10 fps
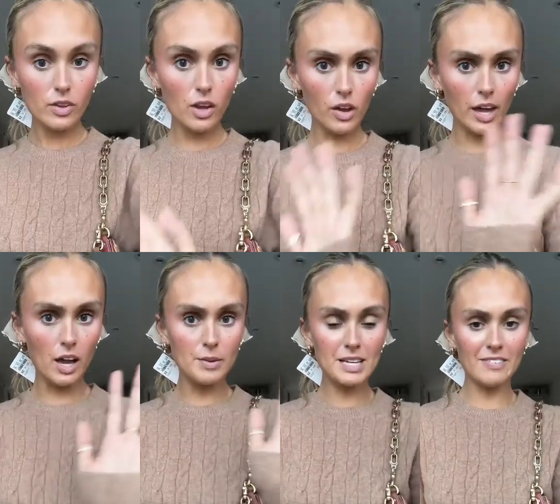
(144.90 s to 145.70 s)
Okay, I
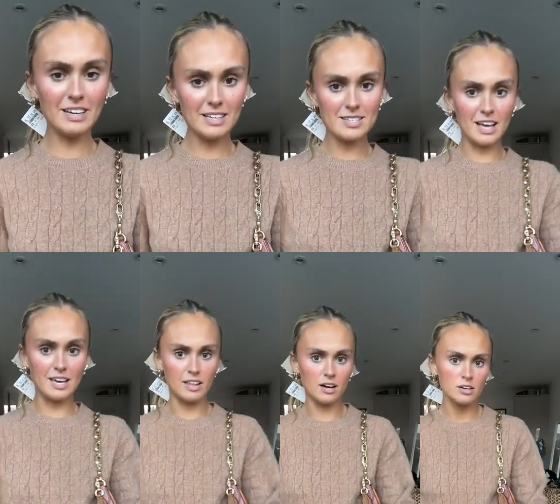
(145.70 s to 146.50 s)
would definitely say
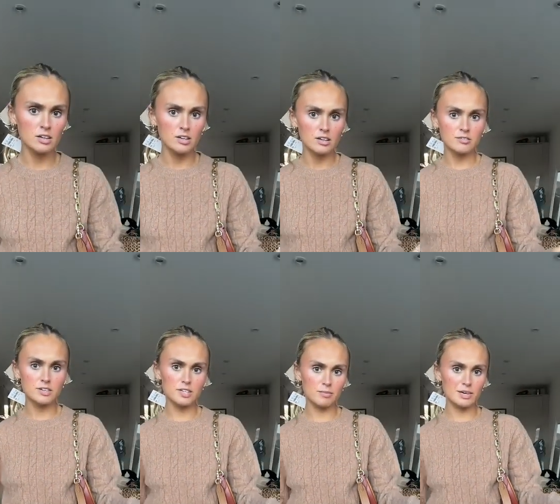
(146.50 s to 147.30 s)
that for
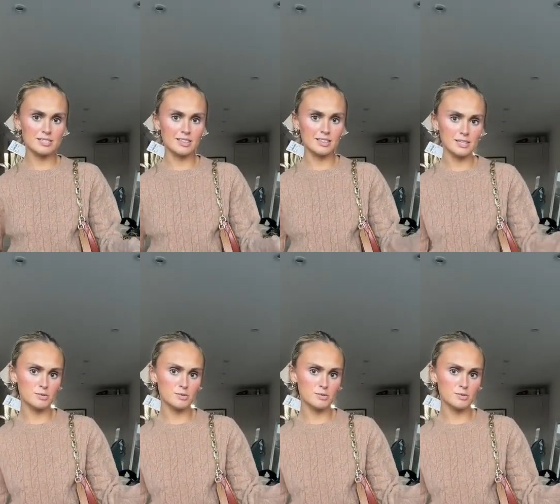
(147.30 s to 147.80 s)
some reason this